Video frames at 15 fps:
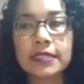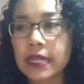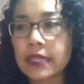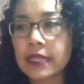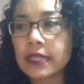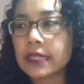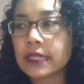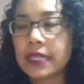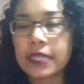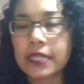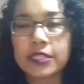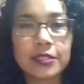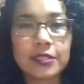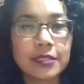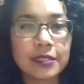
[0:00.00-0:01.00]
of the
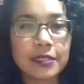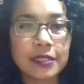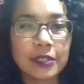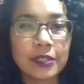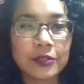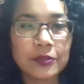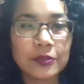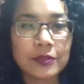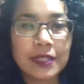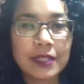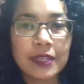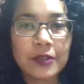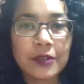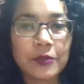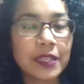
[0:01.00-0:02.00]
connection to, you know,
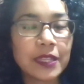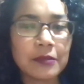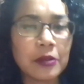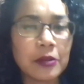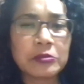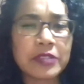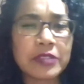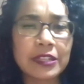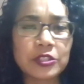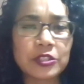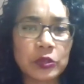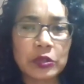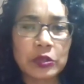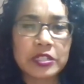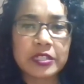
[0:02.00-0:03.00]
that
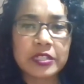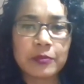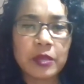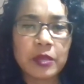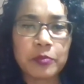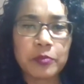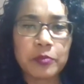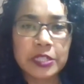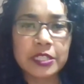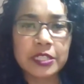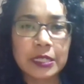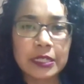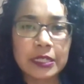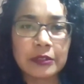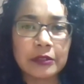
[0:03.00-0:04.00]
George W. Bush,
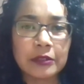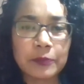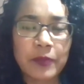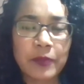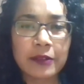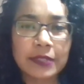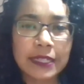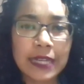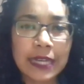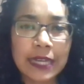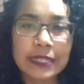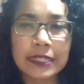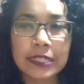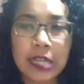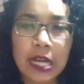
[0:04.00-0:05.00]
he barely got
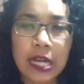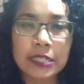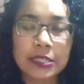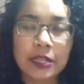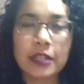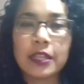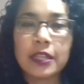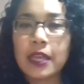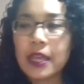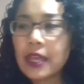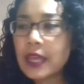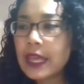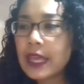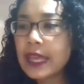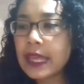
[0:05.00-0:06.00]
into college.
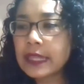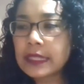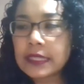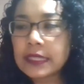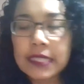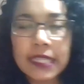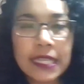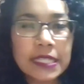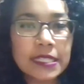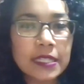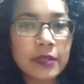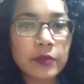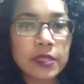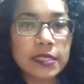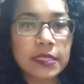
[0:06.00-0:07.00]
At least
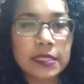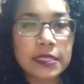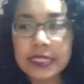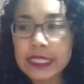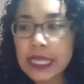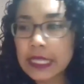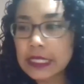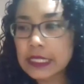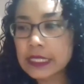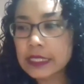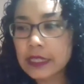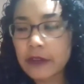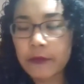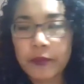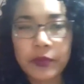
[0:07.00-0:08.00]
there was a sense
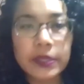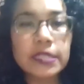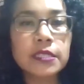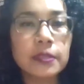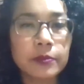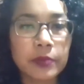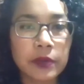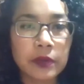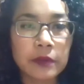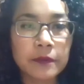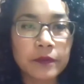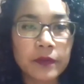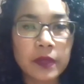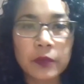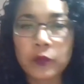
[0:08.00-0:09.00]
of principle,
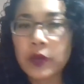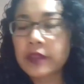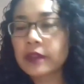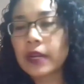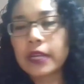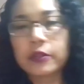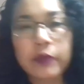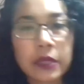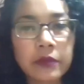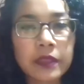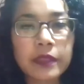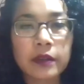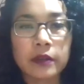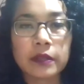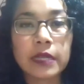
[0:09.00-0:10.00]
whether I agree with
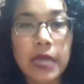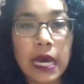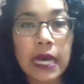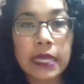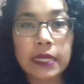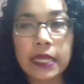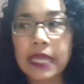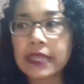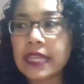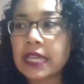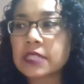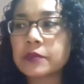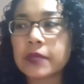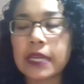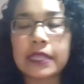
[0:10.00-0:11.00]
it or not. And
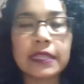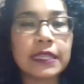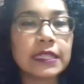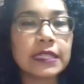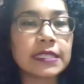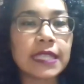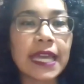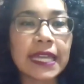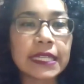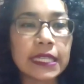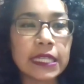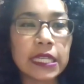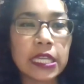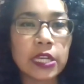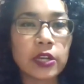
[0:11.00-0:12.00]
that's what I think is lacking
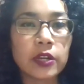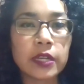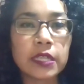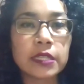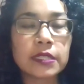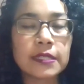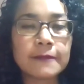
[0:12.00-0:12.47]
here is